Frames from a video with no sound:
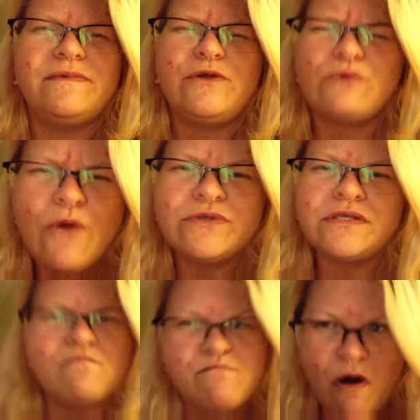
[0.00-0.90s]
grow
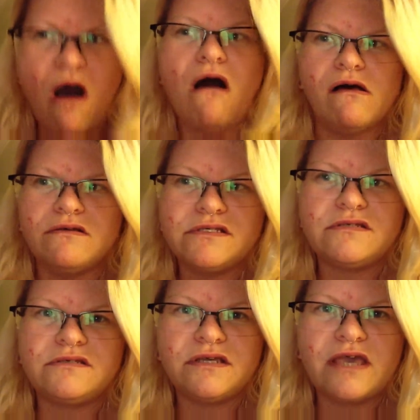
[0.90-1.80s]
some
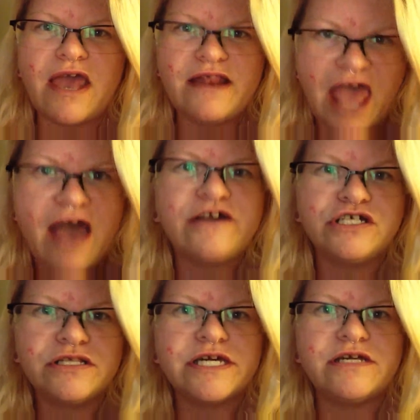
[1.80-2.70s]
balls and
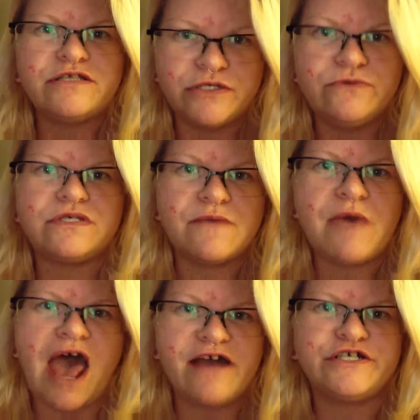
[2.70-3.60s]
actually do some
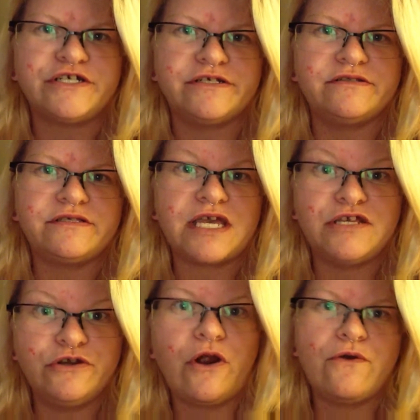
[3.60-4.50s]
actions
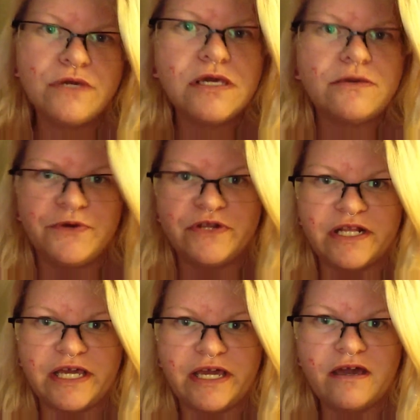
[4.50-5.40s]
in your own
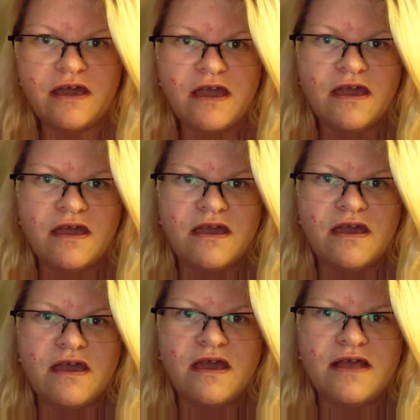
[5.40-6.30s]
community
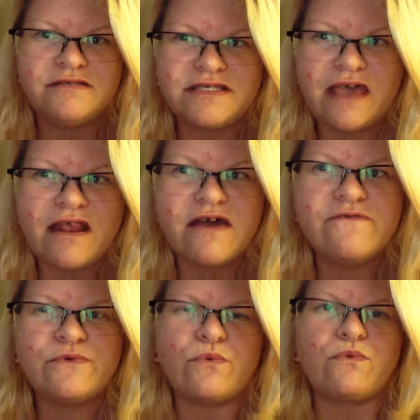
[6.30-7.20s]
instead
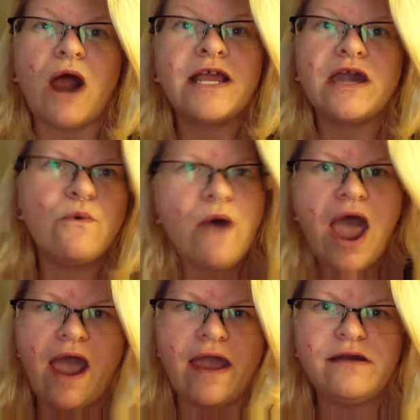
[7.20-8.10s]
of running
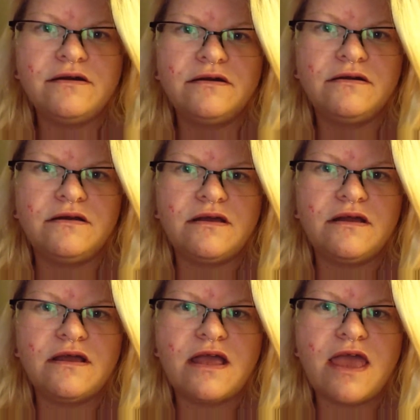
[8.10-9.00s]
away
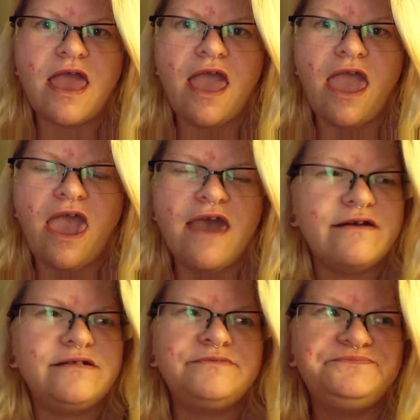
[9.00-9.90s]

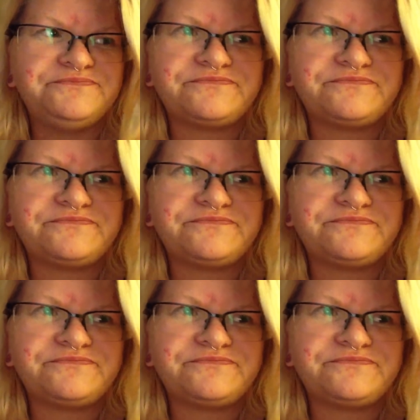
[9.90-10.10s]
and